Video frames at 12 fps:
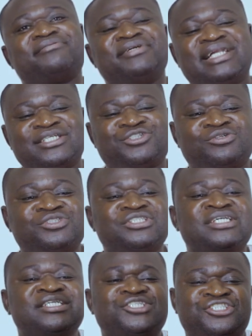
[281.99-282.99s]

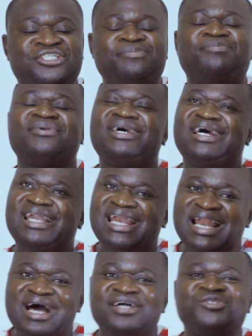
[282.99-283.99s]
relationship,
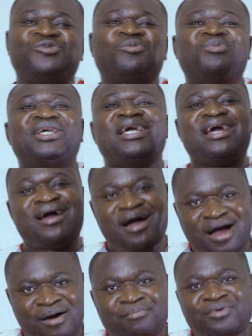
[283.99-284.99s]
learn to be
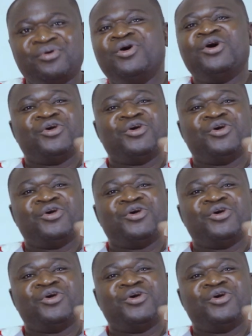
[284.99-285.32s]
humble.